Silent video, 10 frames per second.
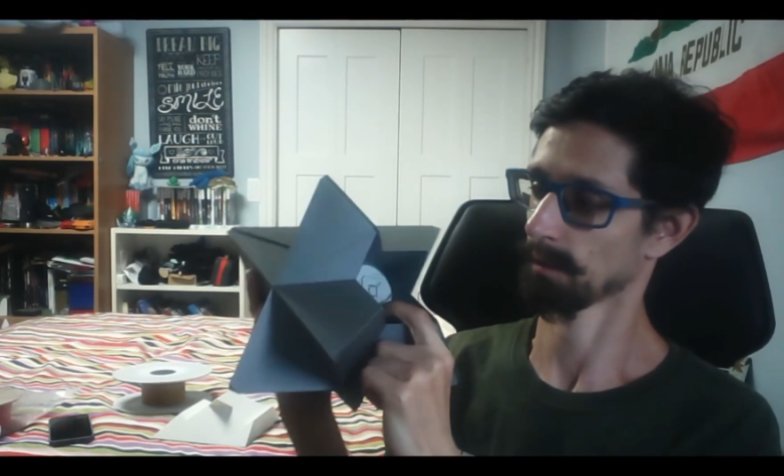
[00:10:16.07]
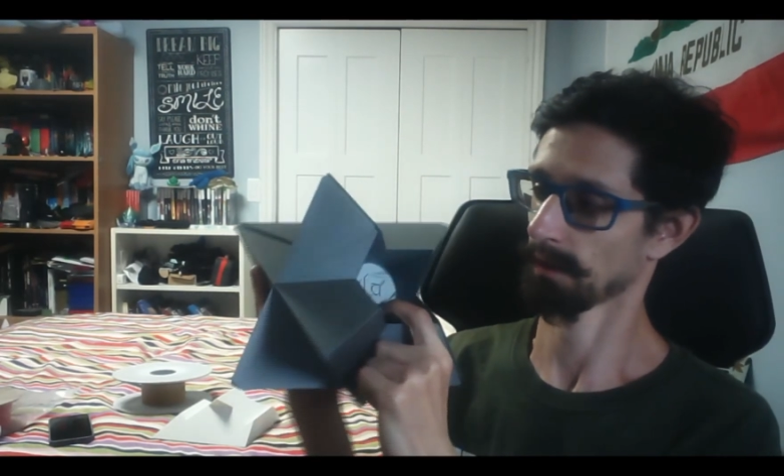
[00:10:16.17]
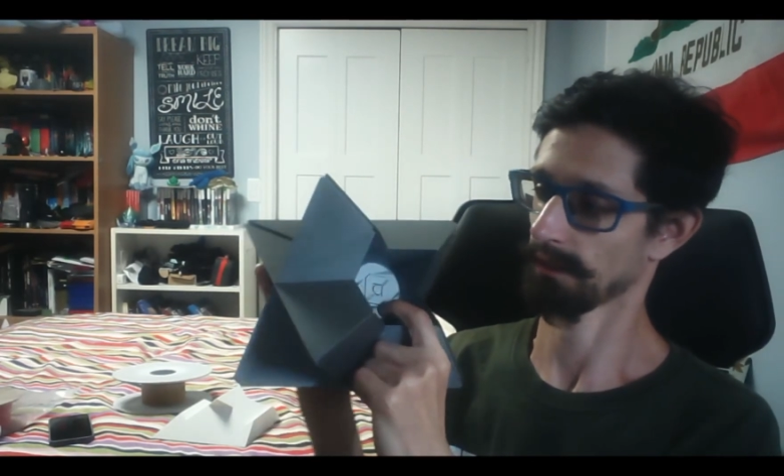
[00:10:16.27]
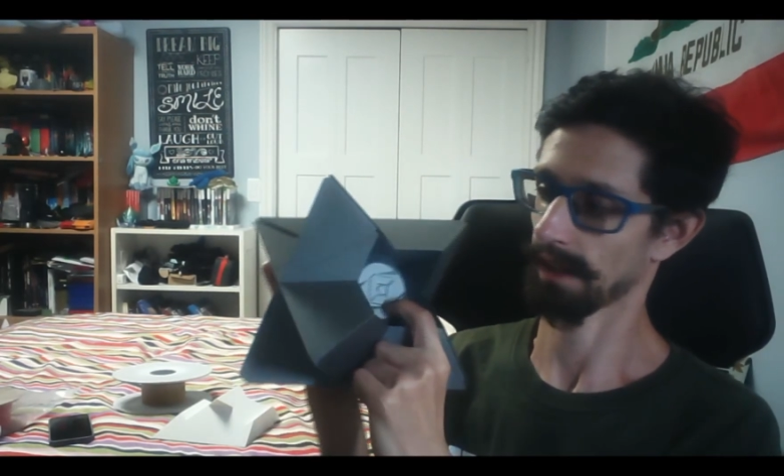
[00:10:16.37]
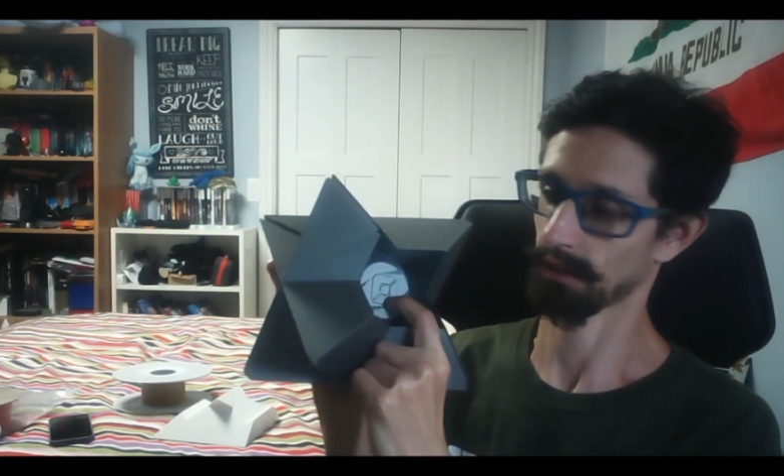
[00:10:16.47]
where
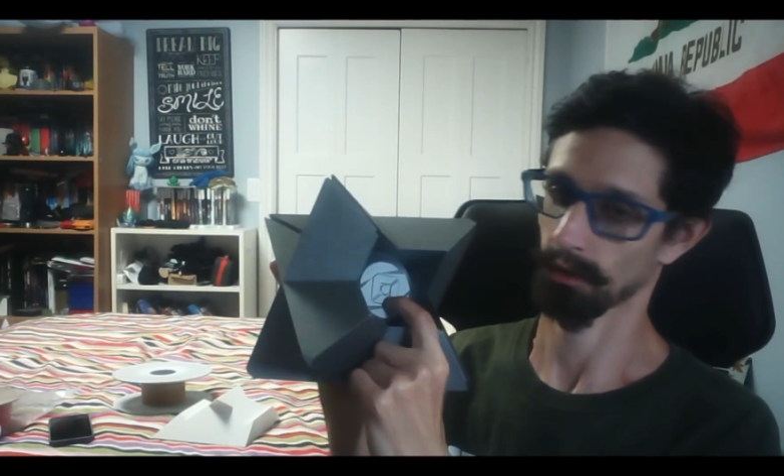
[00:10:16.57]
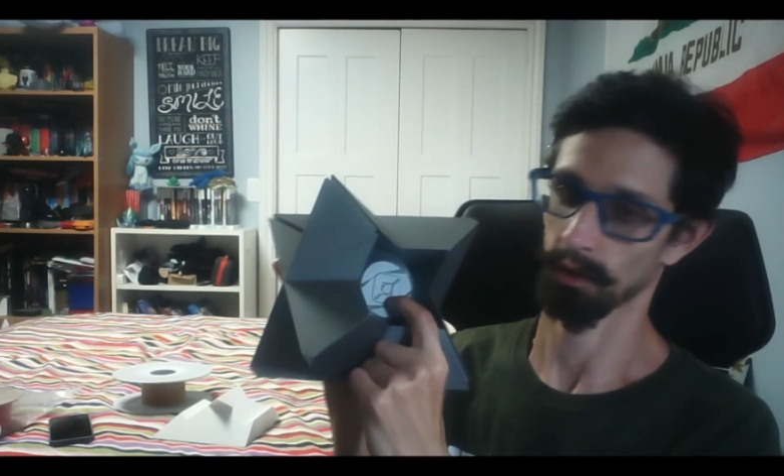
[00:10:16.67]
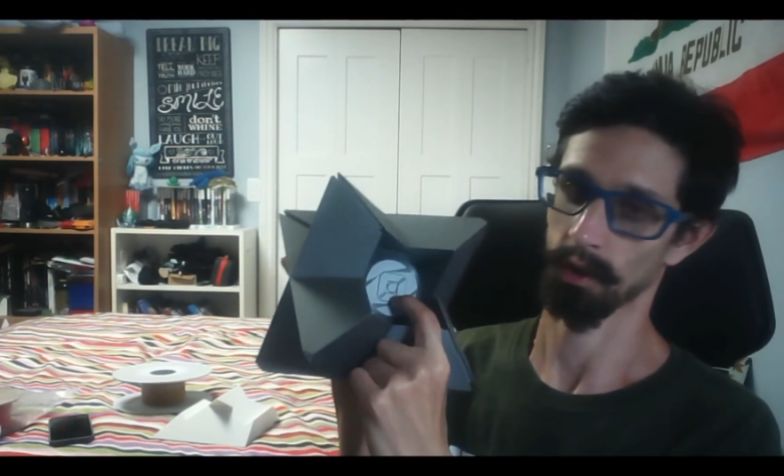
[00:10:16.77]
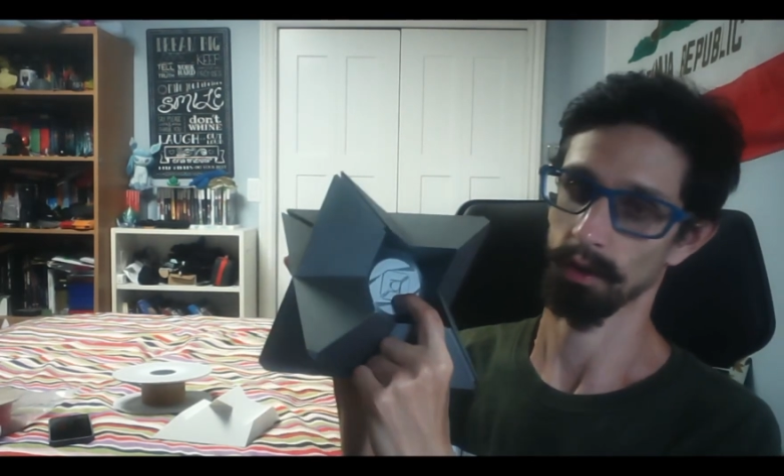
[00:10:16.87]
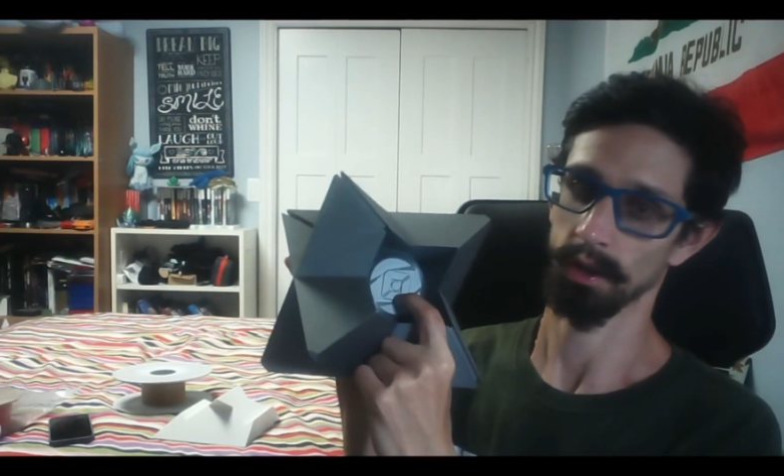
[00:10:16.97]
the actual
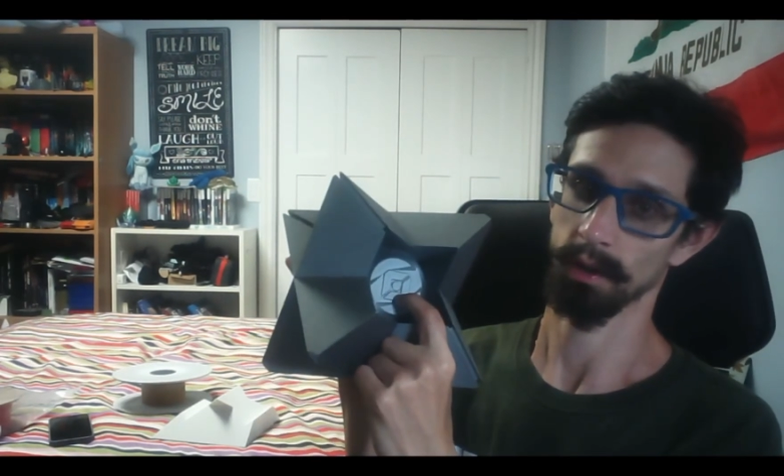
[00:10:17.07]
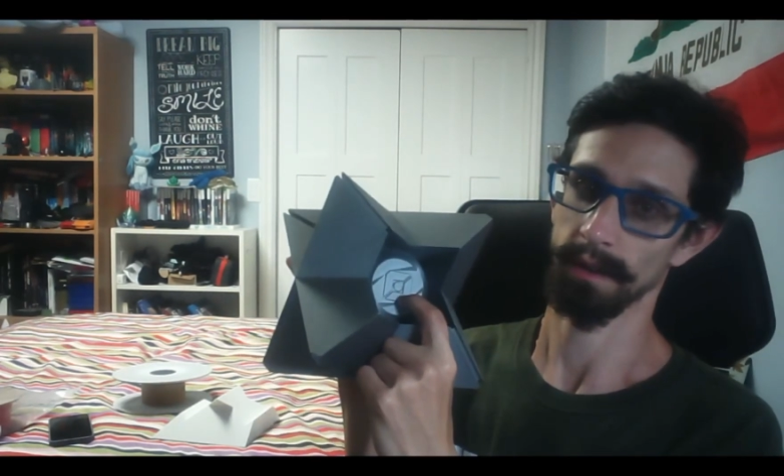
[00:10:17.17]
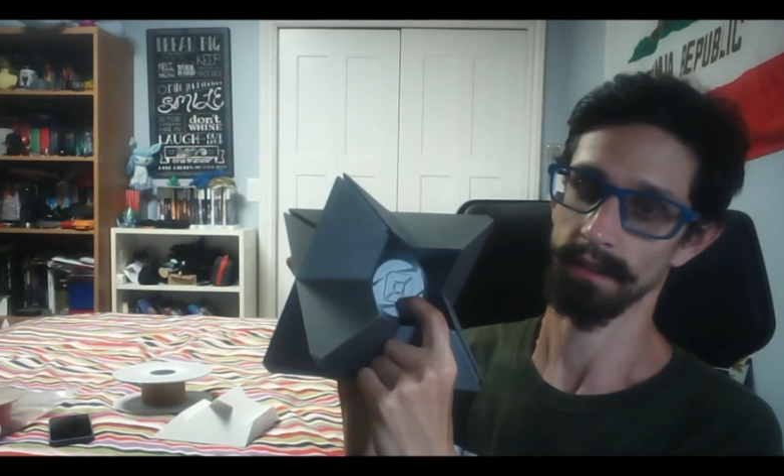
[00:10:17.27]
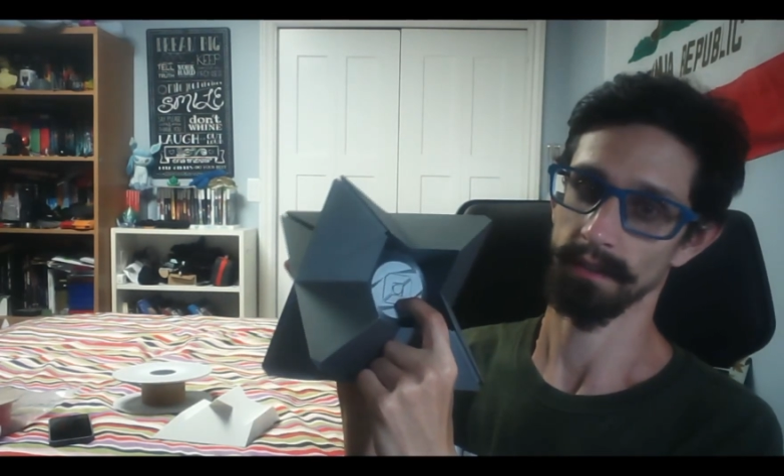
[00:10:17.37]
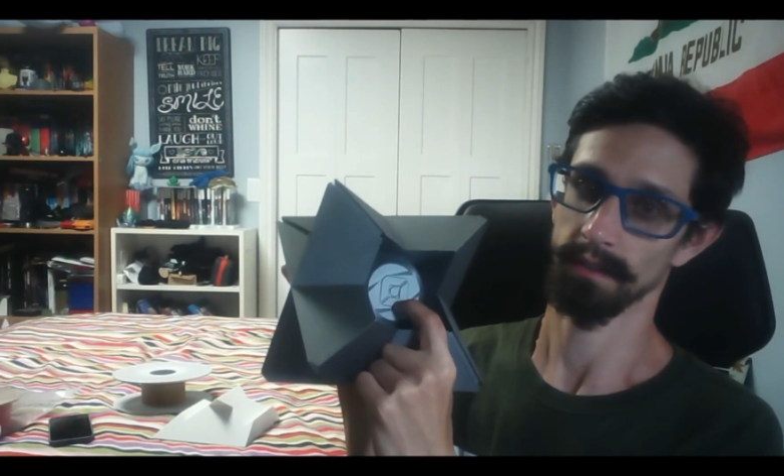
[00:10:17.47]
logo
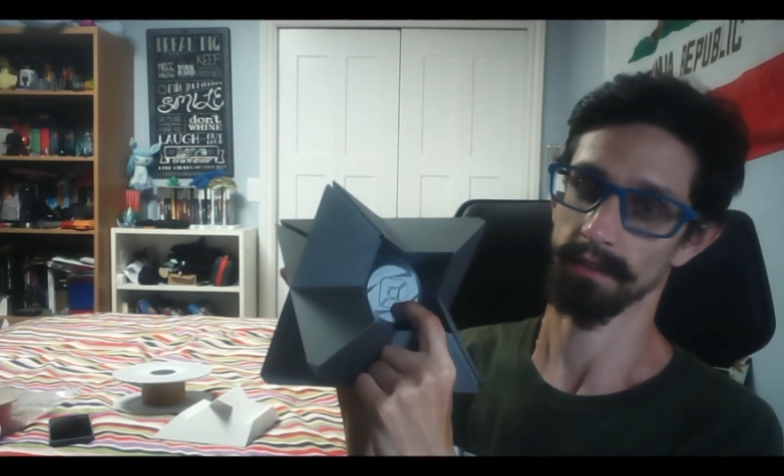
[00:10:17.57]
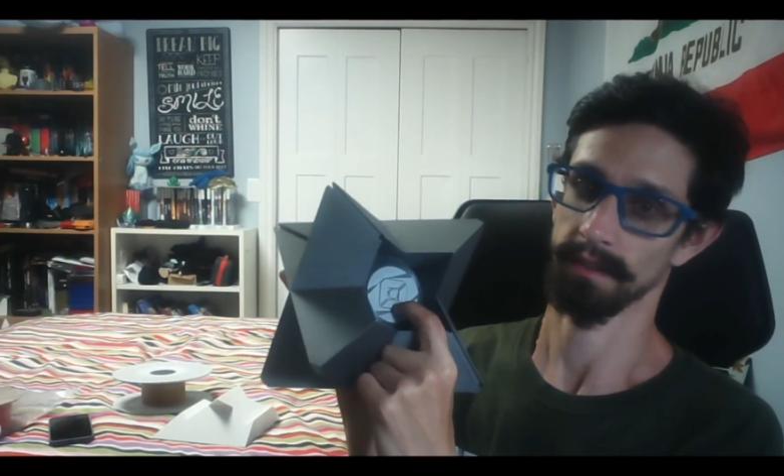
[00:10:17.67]
is,